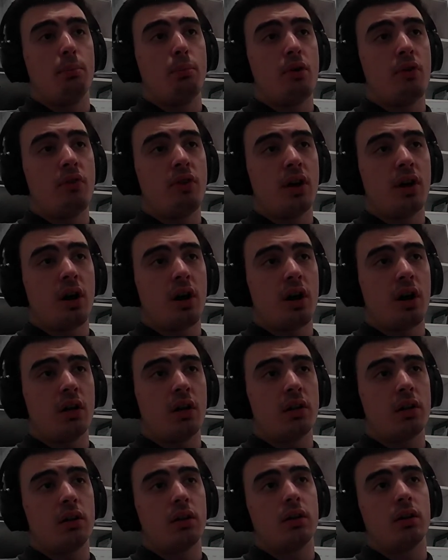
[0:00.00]
Moving
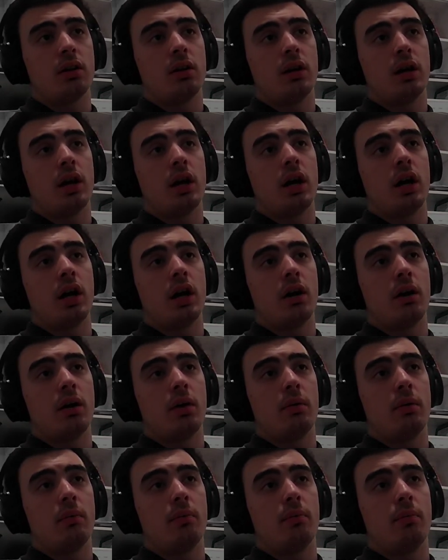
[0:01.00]
on.
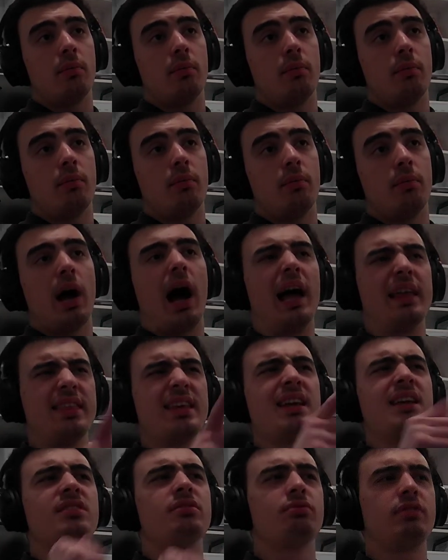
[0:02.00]
Um, I
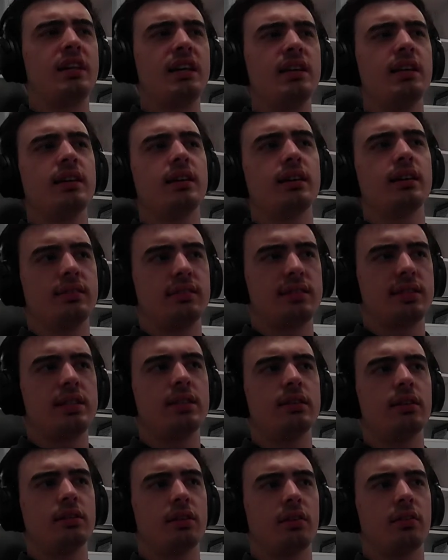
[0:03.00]
think he's leading a
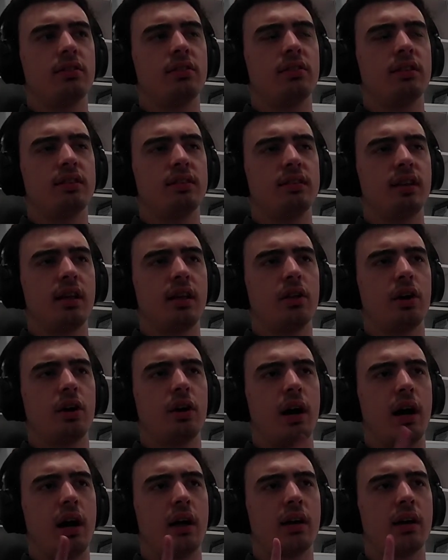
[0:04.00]
scene on the 16 though.
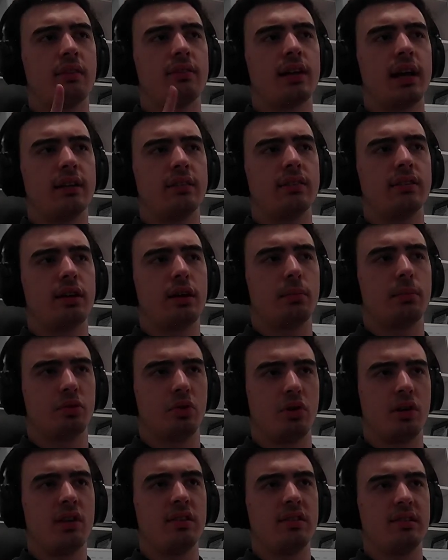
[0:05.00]
I'll give that to him.
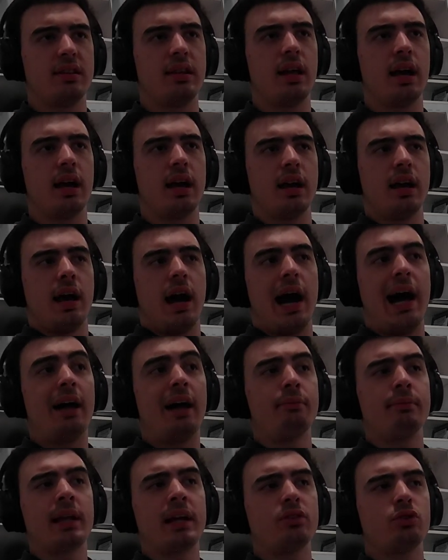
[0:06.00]
So
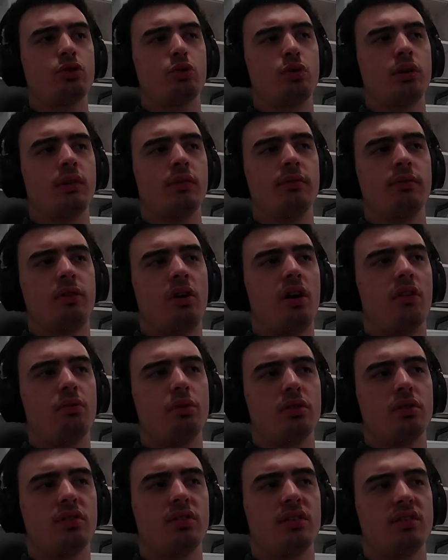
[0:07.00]
I'm not too involved
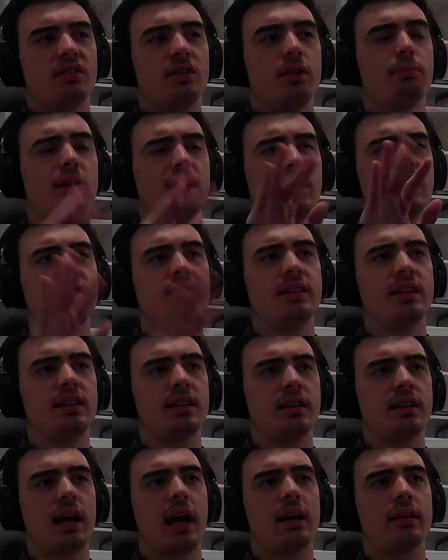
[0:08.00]
with 16, but he's
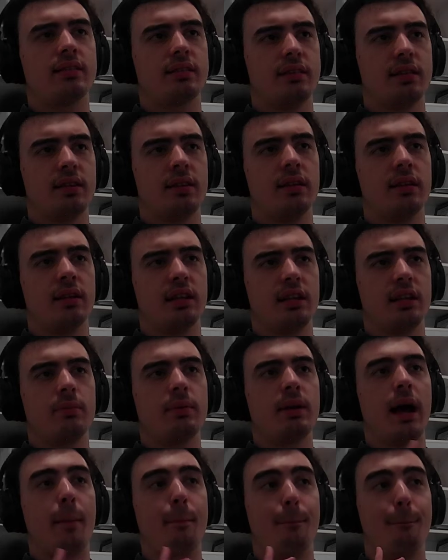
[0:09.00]
leading that scene a little
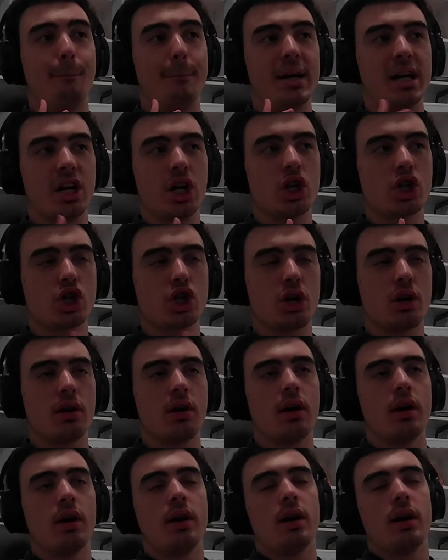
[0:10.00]
bit. I'm pretty sure.
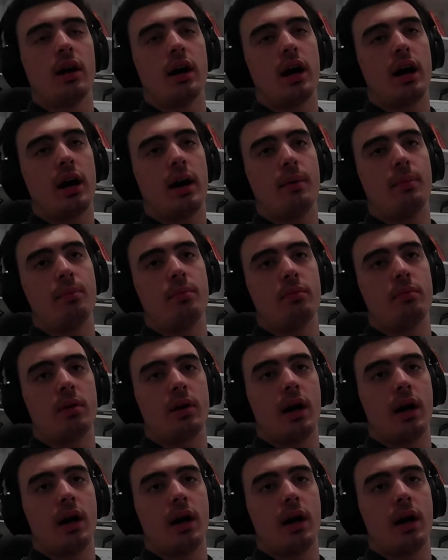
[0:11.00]
Um,